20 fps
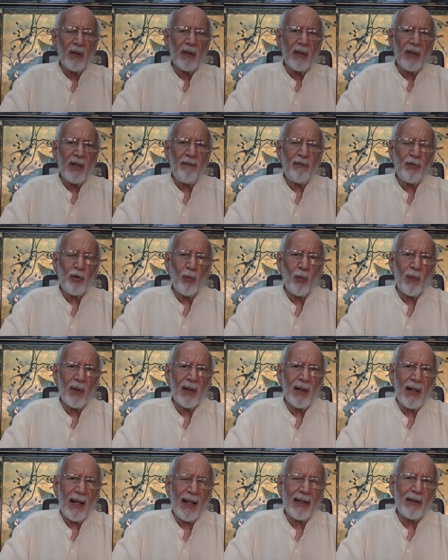If you
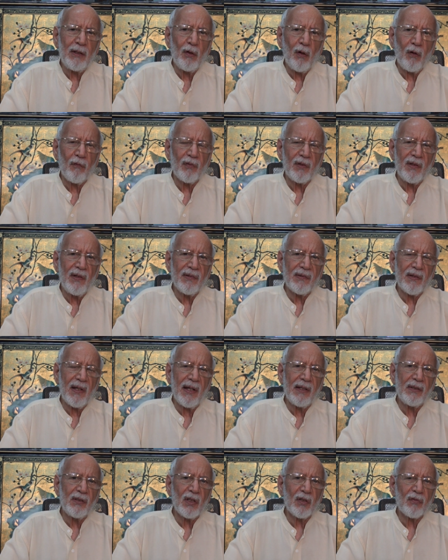were any of these
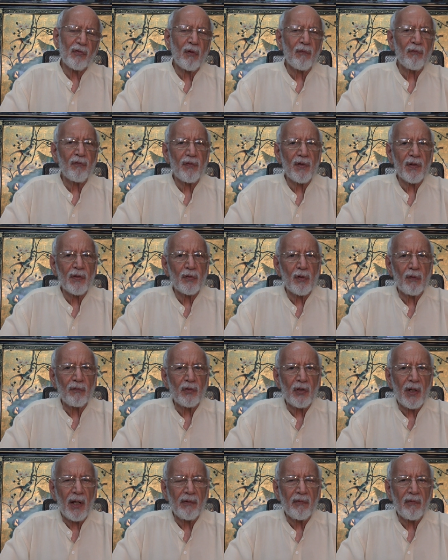ages from 1st
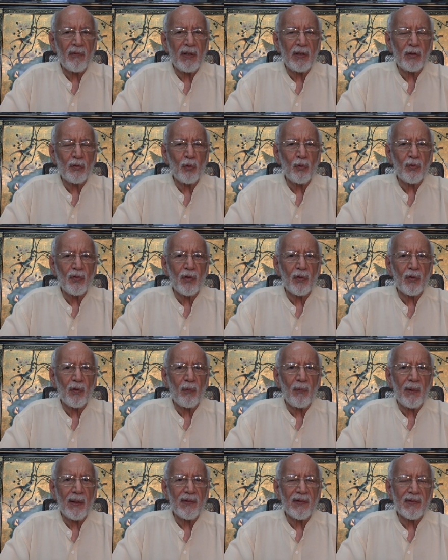of January
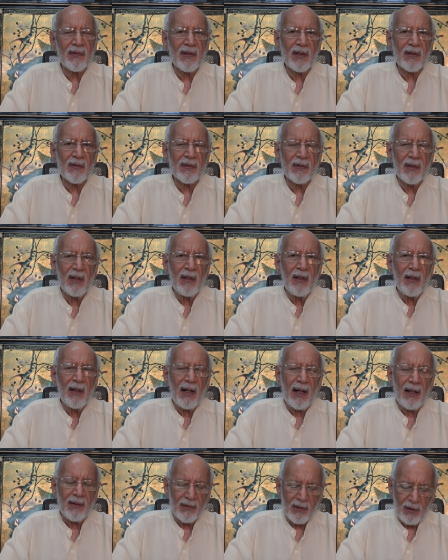2016
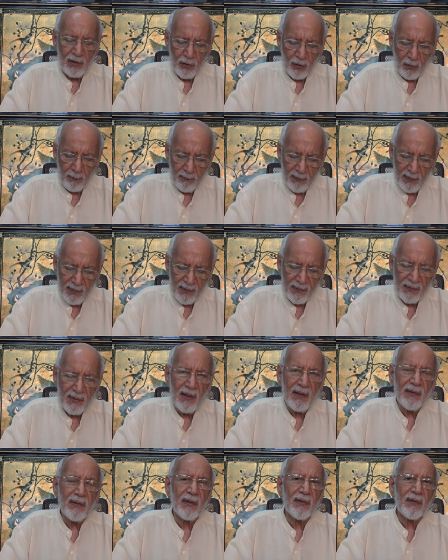until your
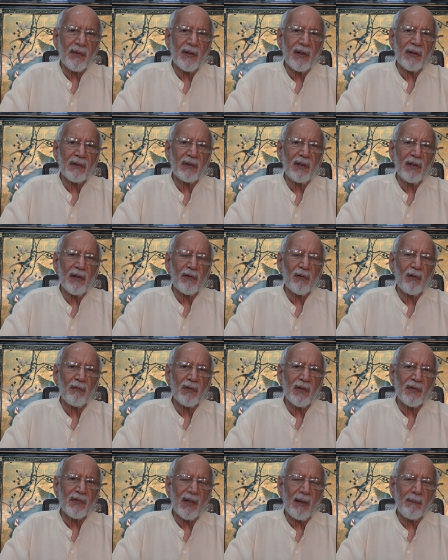birthday the 30th
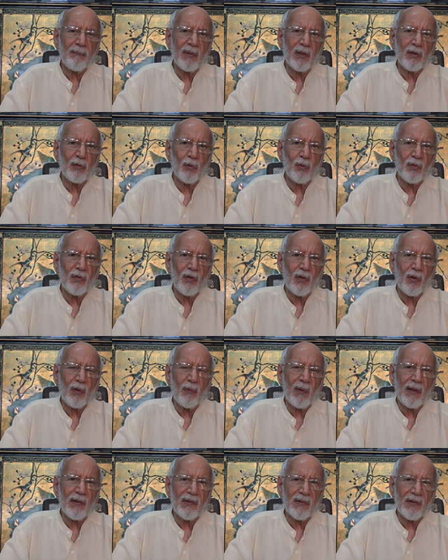of December
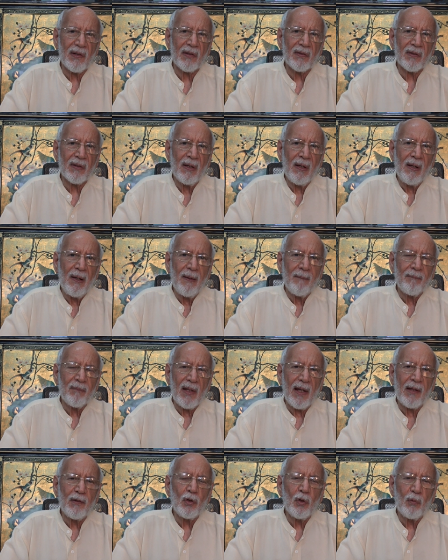2016,
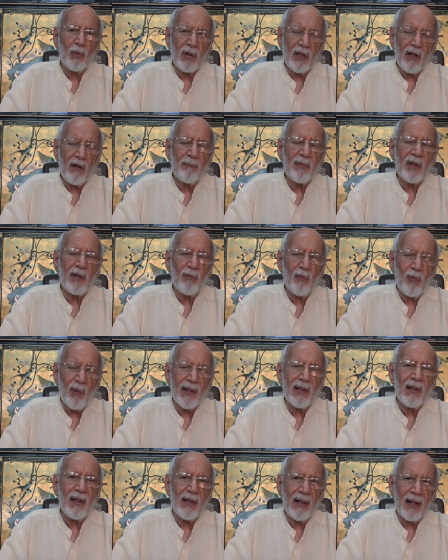then you would have been
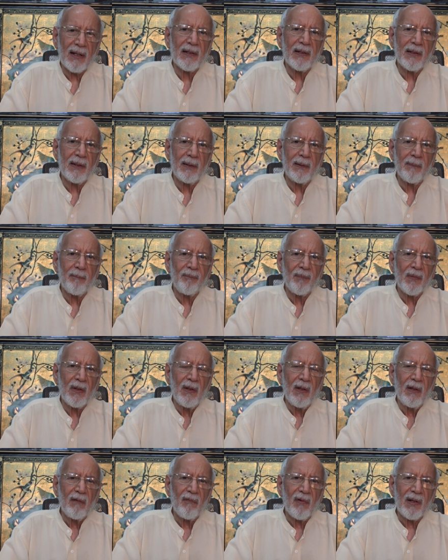very lucky.
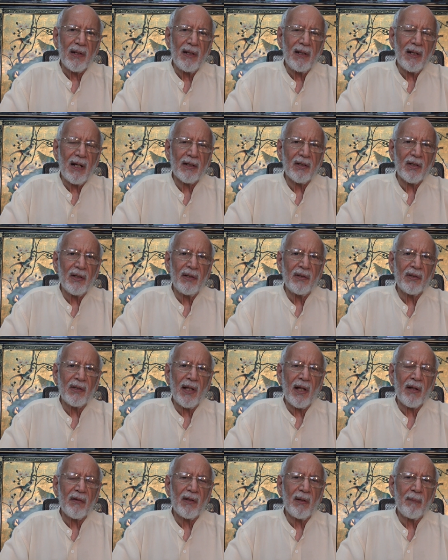Very lucky in
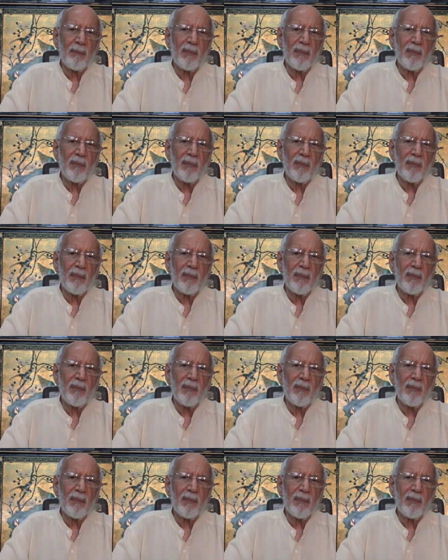career,